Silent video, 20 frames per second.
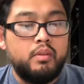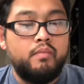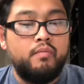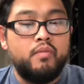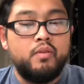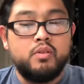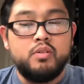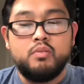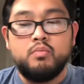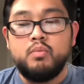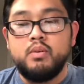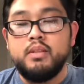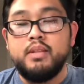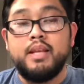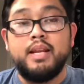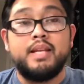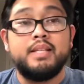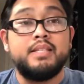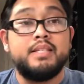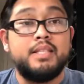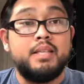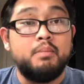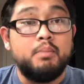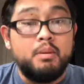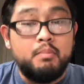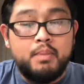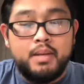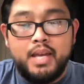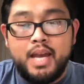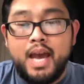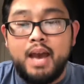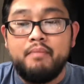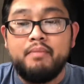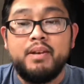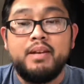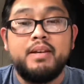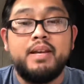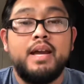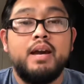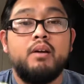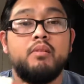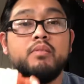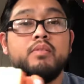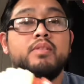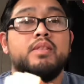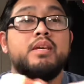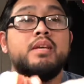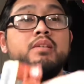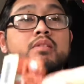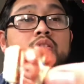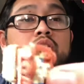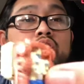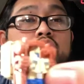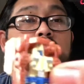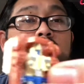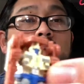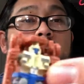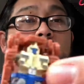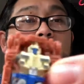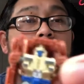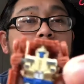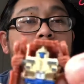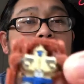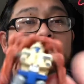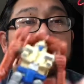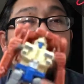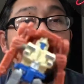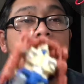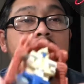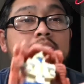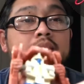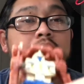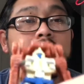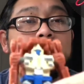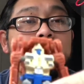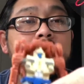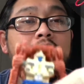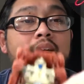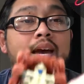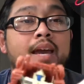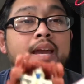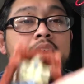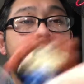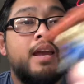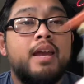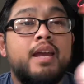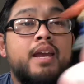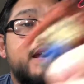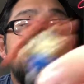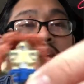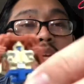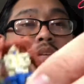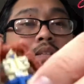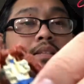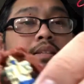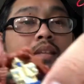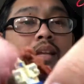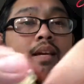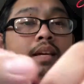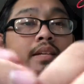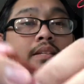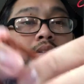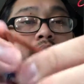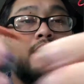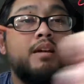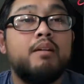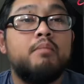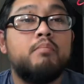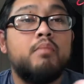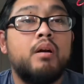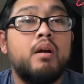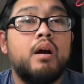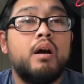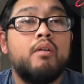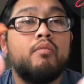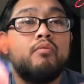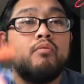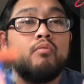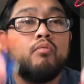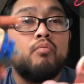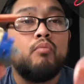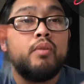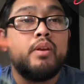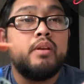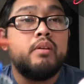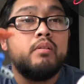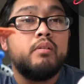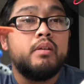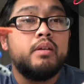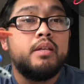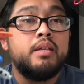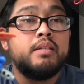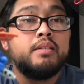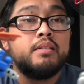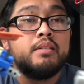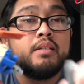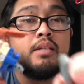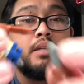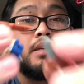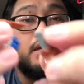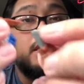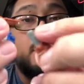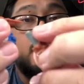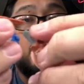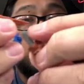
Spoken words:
the first one that I seem to be having now. This right here, this guy, his legs come off real easily.